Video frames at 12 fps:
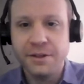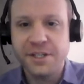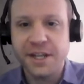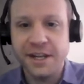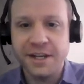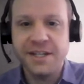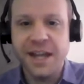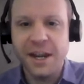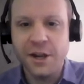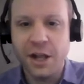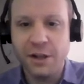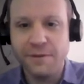There's a
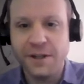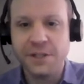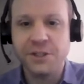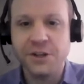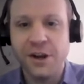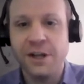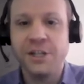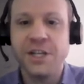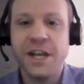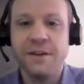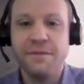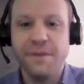$10 fixed charge
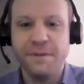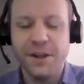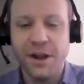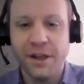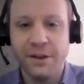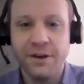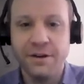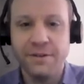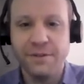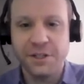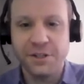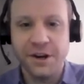and a $50
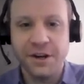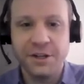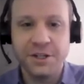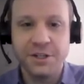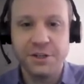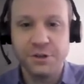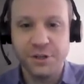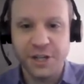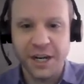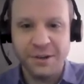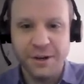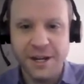fixed charge
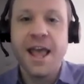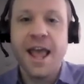trajectory.